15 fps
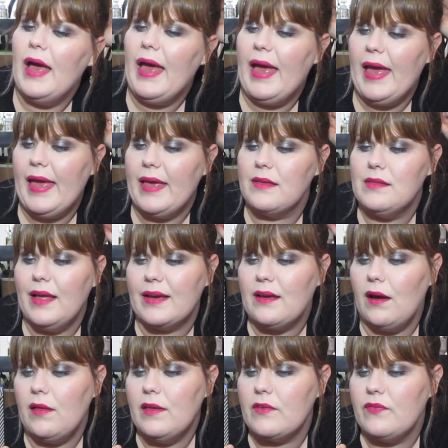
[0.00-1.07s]
a
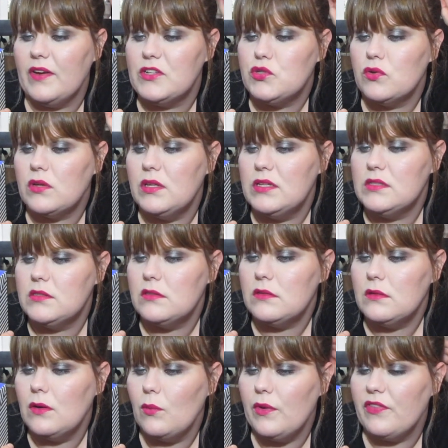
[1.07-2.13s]
glycolic facial
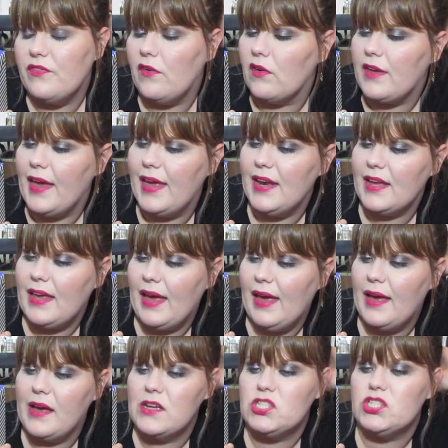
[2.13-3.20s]
cleanser with volcanic
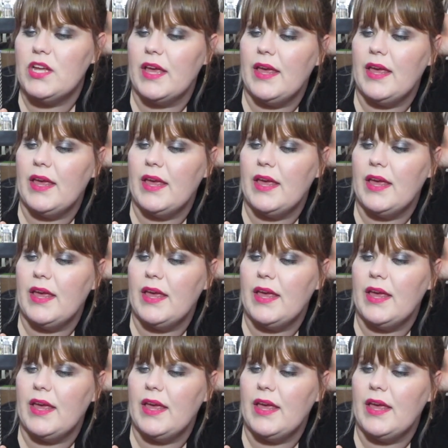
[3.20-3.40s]
ash